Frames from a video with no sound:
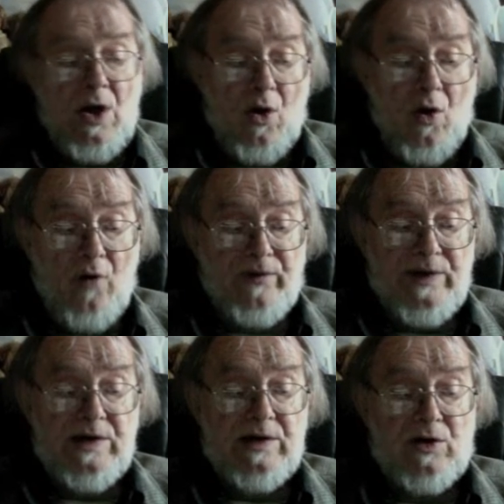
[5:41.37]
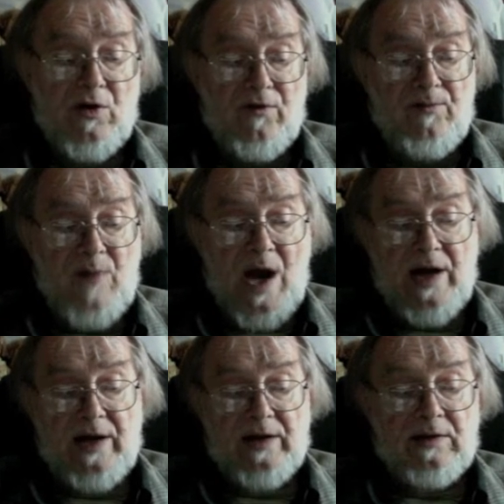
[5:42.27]
of ear of
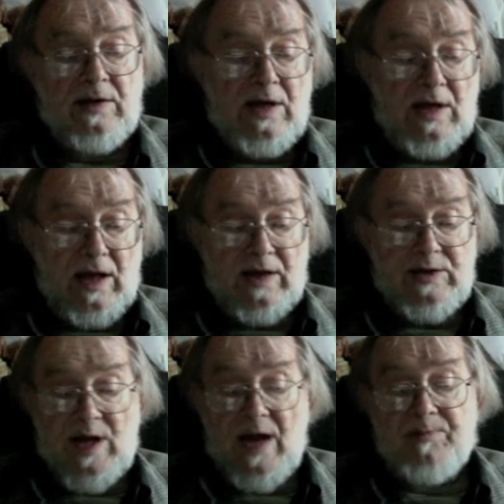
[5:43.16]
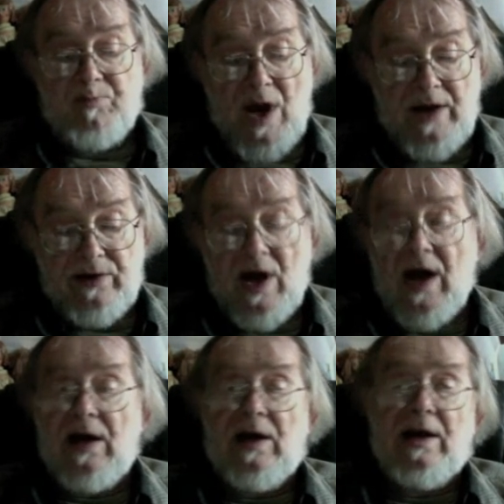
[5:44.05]
mine, except my
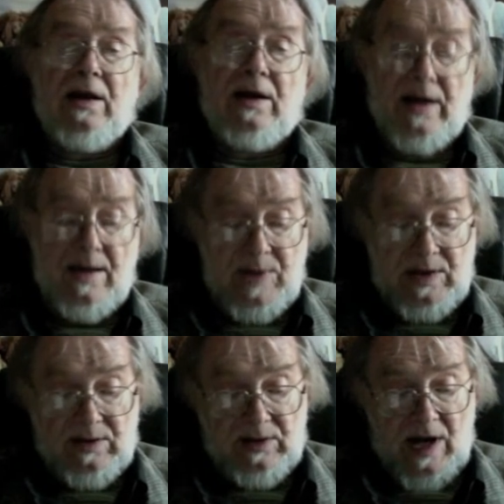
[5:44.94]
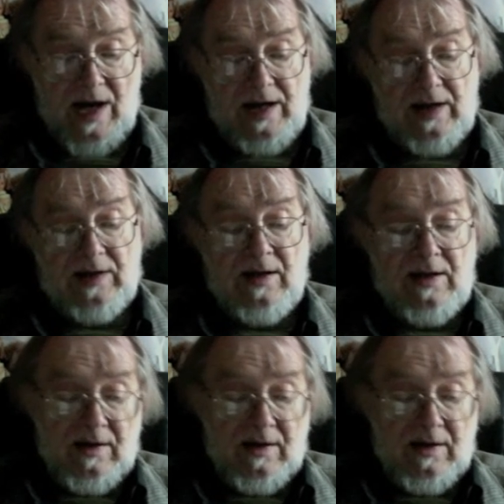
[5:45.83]
darling Clementine,